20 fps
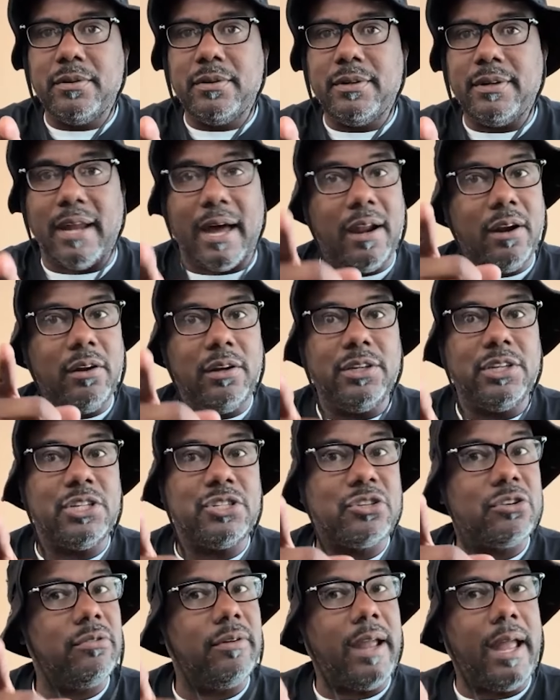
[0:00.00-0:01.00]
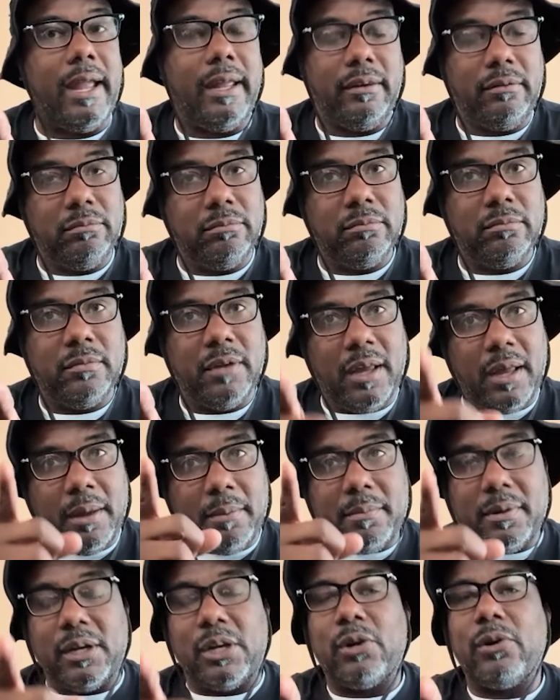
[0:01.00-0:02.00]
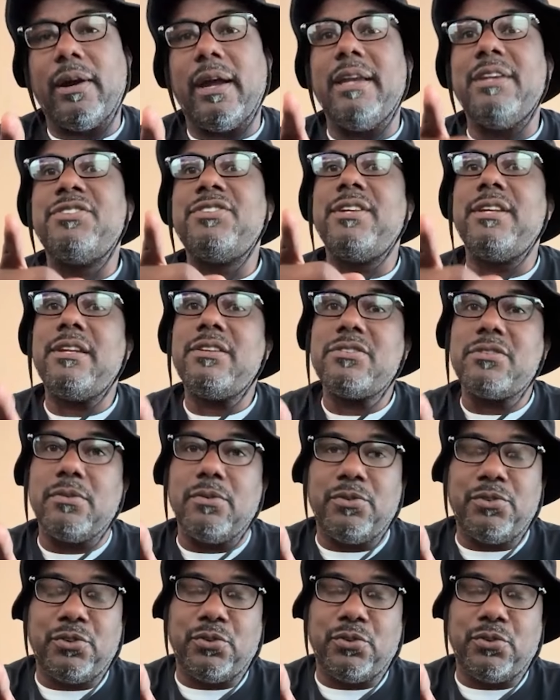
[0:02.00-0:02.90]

Not only just create, but create systems,